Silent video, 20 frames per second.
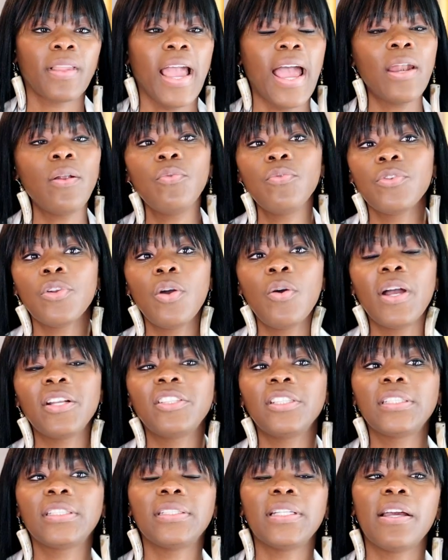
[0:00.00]
I don't know. I
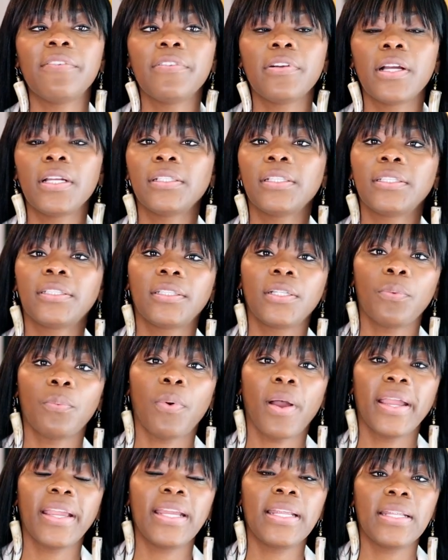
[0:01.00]
just never understood
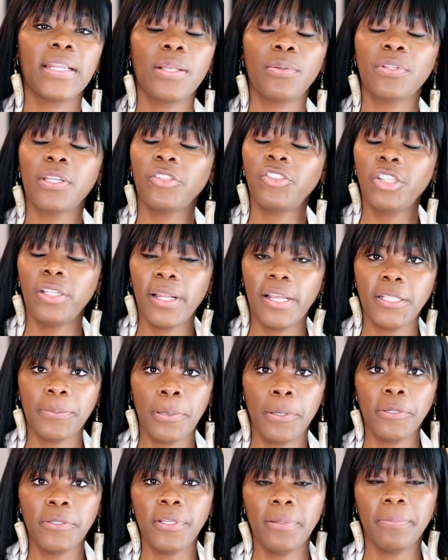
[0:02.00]
why he, he's such a nice
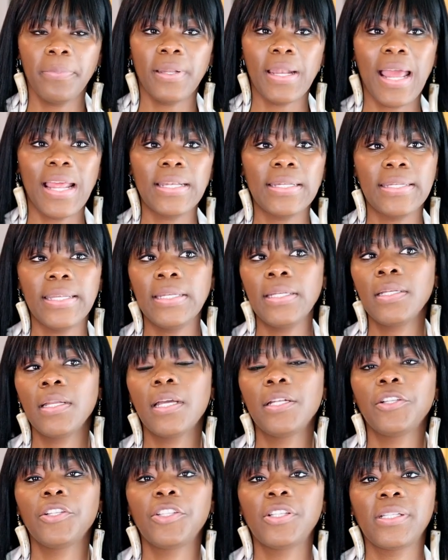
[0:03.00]
person, but I didn't
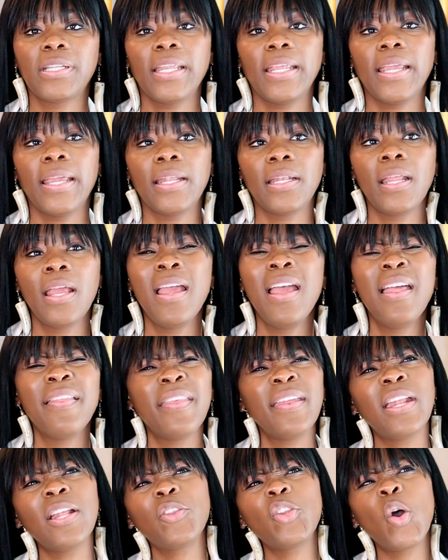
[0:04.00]
understand.
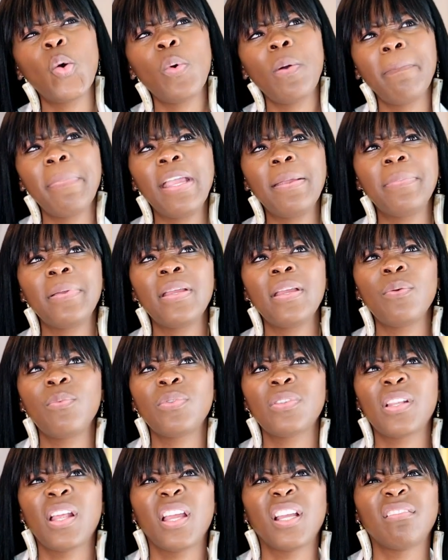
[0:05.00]
Then I thought, well, maybe it
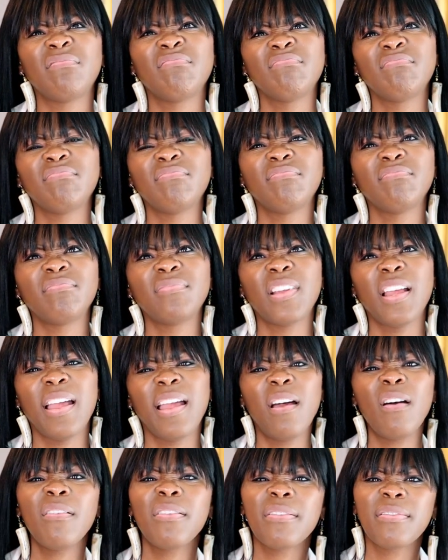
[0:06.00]
was like a
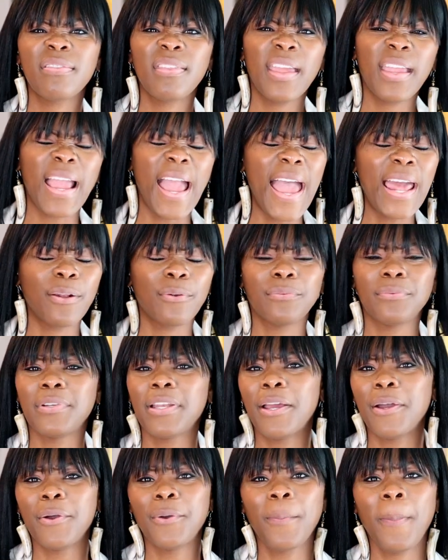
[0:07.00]
health thing. I don't
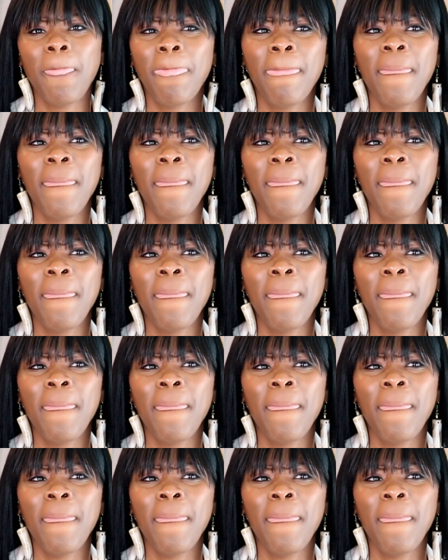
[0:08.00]
know.